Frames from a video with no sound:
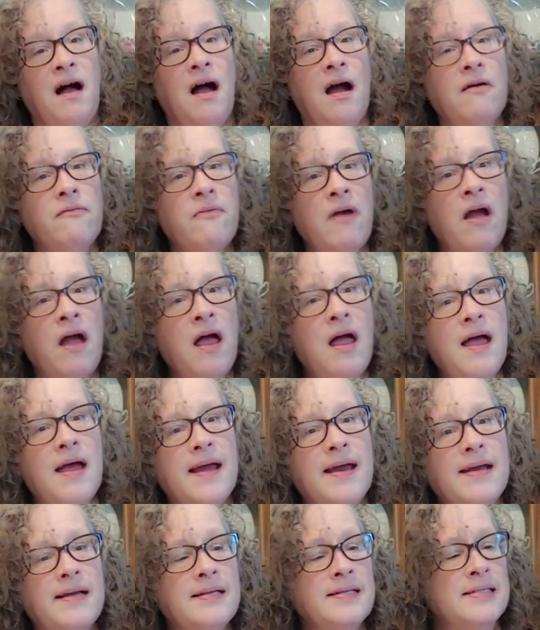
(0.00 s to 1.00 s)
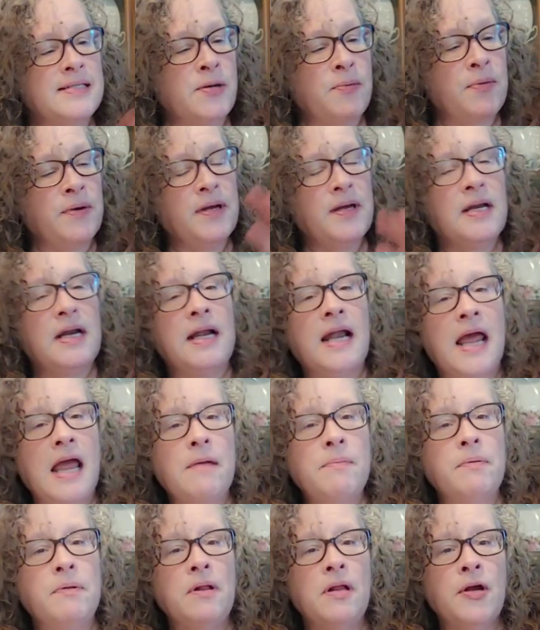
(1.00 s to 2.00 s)
All right, so we're going to
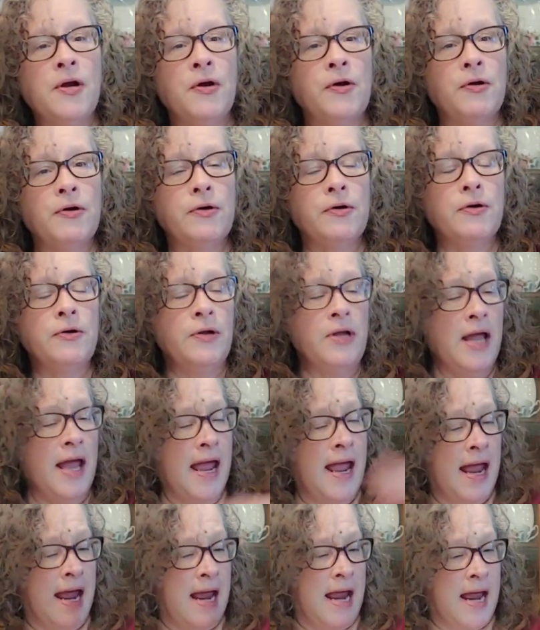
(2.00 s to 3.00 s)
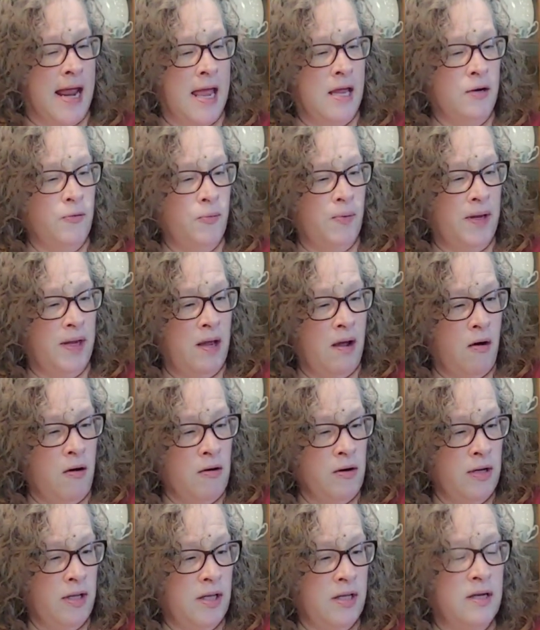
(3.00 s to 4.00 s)
label her, and we
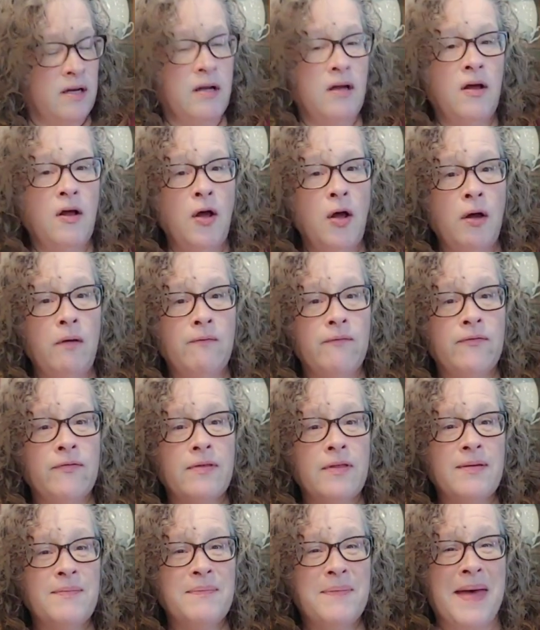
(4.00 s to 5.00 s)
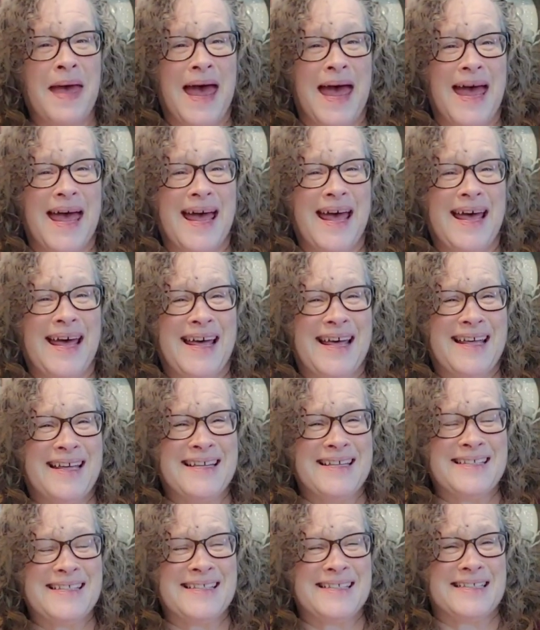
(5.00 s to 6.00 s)
are going to hope for the
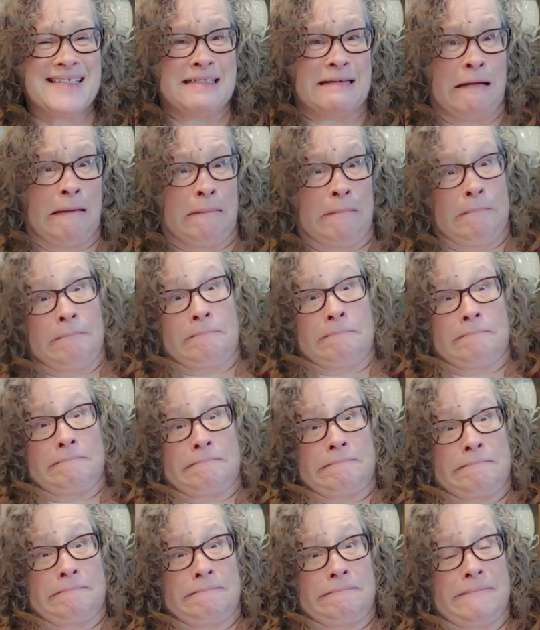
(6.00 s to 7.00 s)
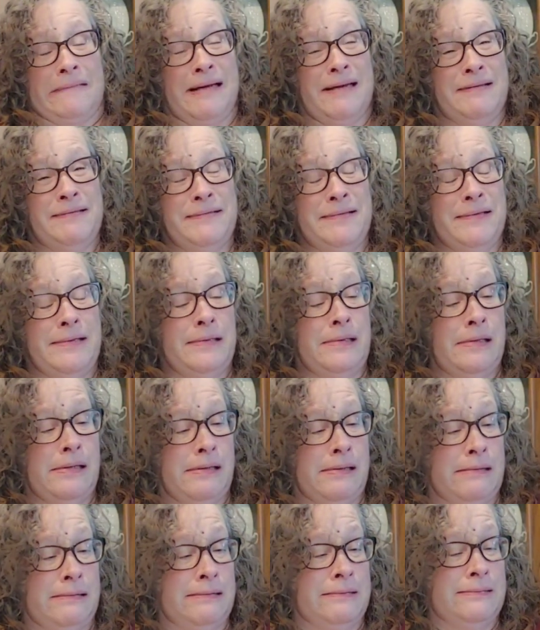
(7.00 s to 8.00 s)
best. I don't
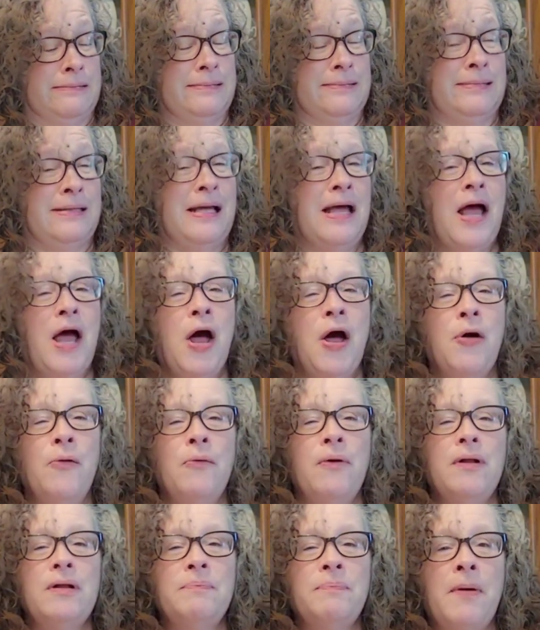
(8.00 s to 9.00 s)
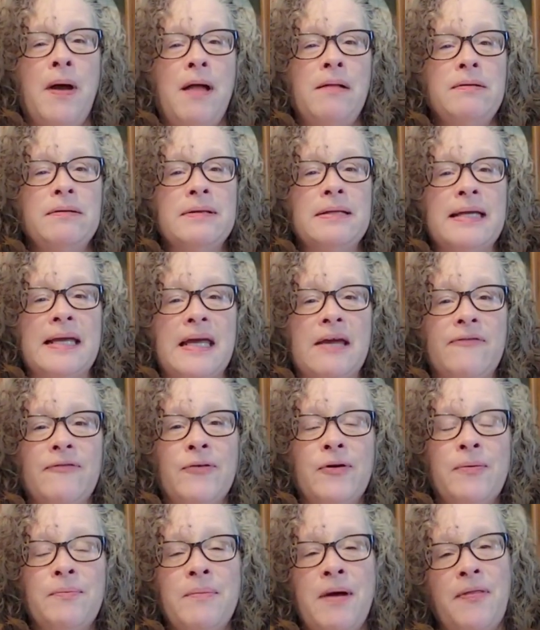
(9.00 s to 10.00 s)
know. We'll probably give
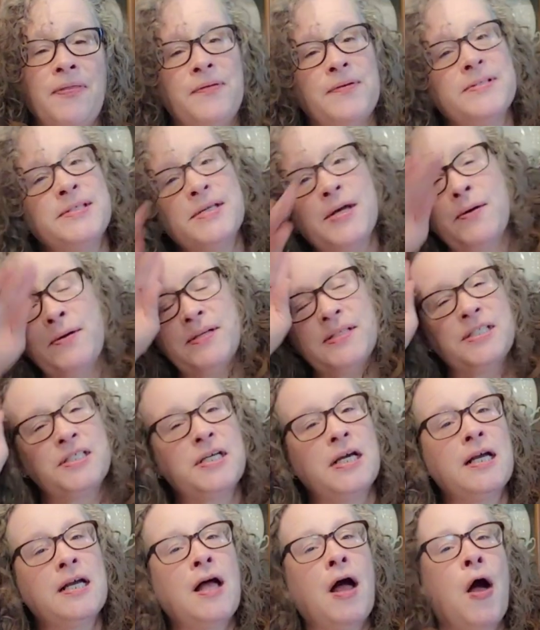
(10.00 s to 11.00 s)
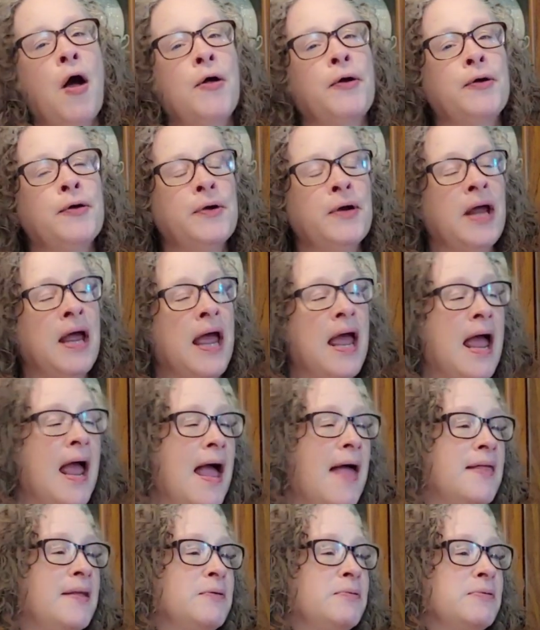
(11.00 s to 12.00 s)
her a month or so to check on her,
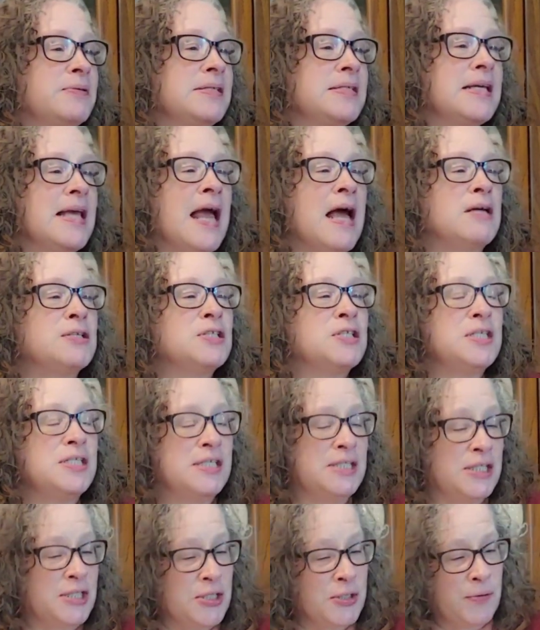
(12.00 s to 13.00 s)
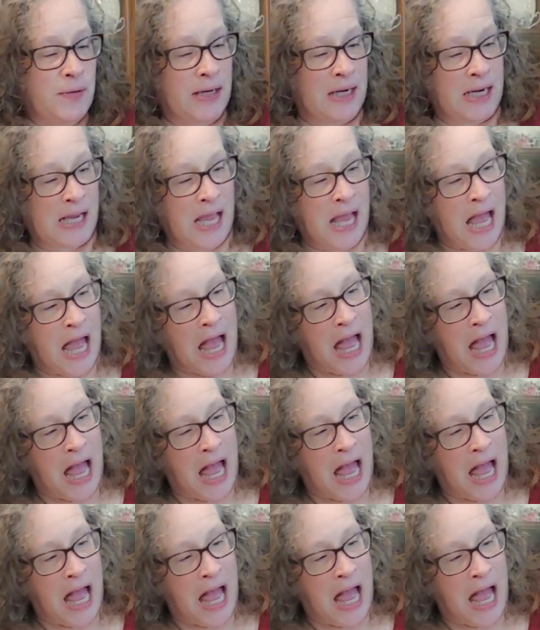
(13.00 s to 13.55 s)
and we'll see how she's doing.